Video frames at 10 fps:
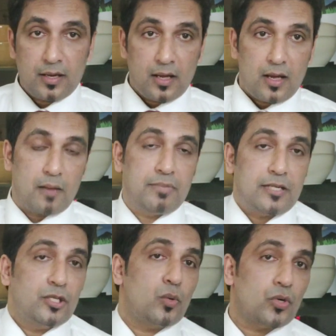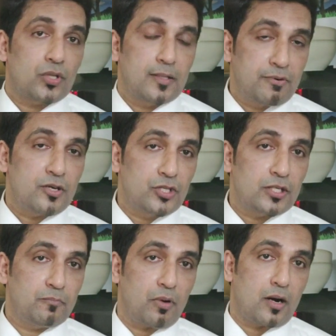updating yourself, the
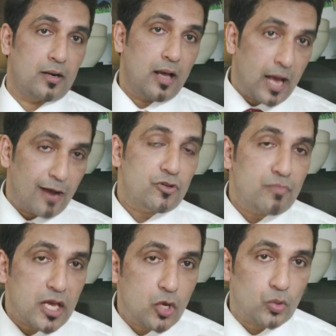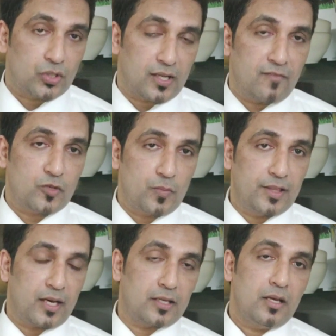pronunciation part, how to make yourself comfortable with
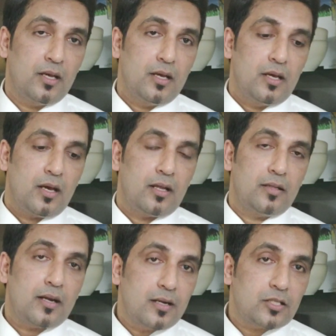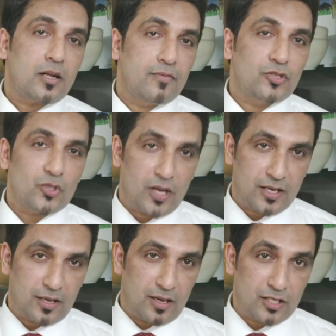that. And that itself is like
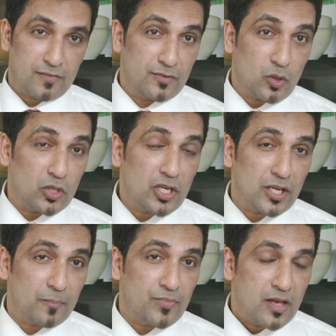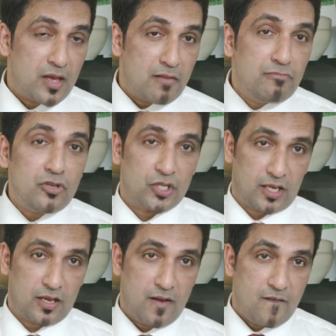as if you're learning
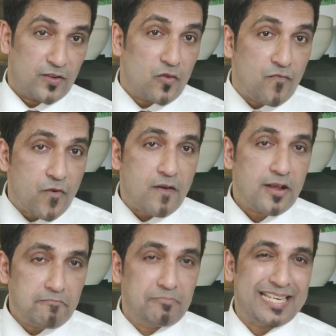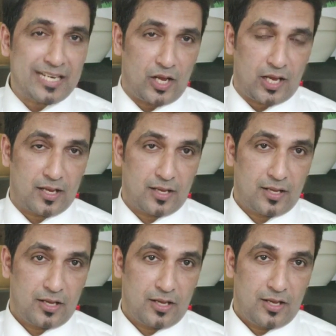music from the very beginning.
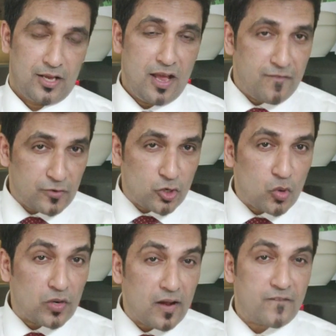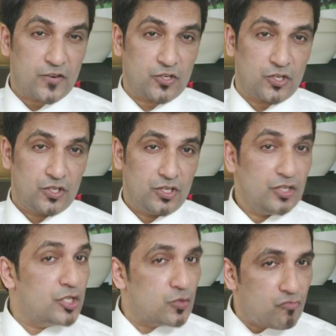If you do not love it,
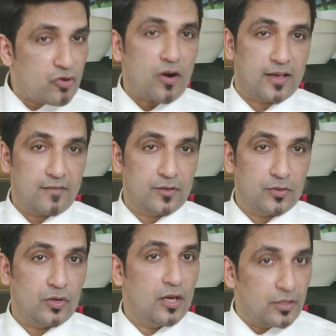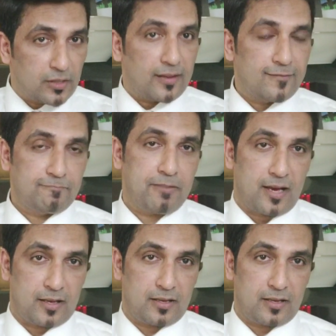it will not give you the love back.